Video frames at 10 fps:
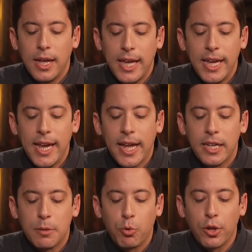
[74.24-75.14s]
he and
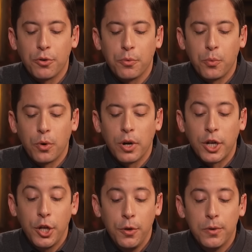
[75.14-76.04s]
his brother were
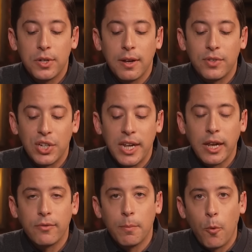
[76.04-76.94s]
accused of
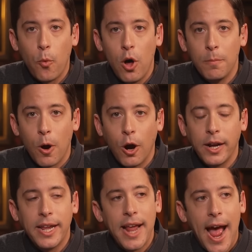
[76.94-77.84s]
stealing from a
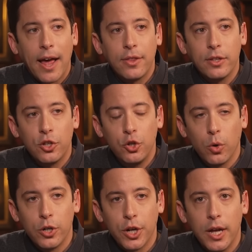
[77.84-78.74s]
Walmart in Athens,
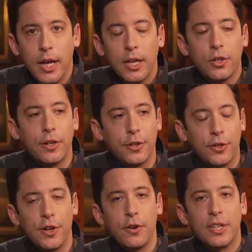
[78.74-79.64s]
Georgia. So
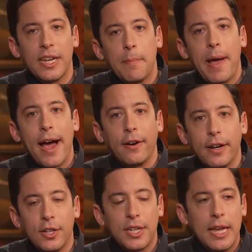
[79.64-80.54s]
you're noticing a pattern
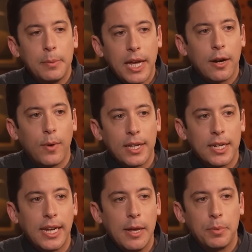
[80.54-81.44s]
here. He just keeps getting
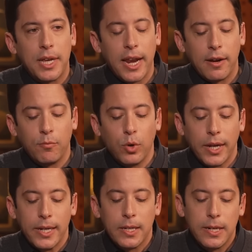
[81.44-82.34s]
arrested, keeps getting
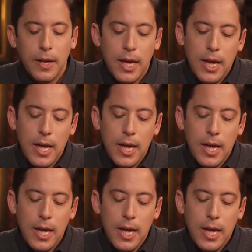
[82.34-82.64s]
released.